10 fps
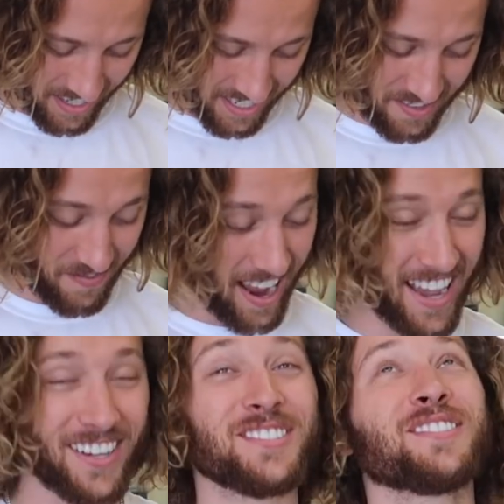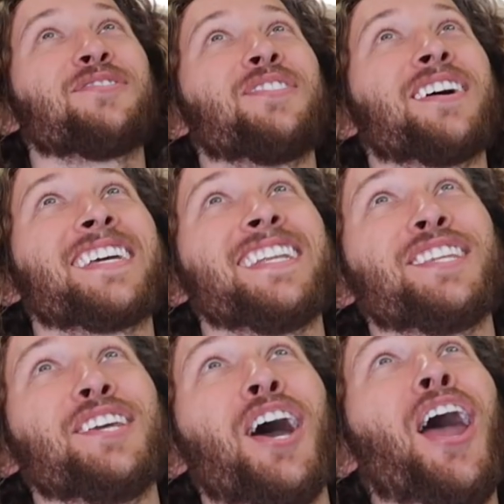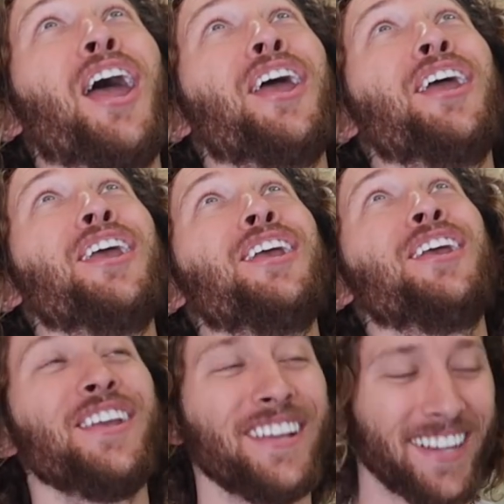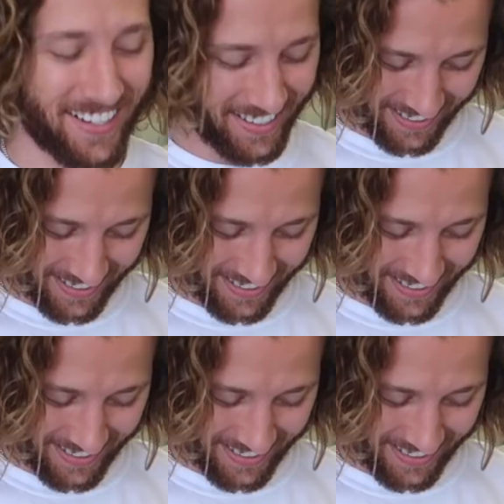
Because vinyl's fucking gay!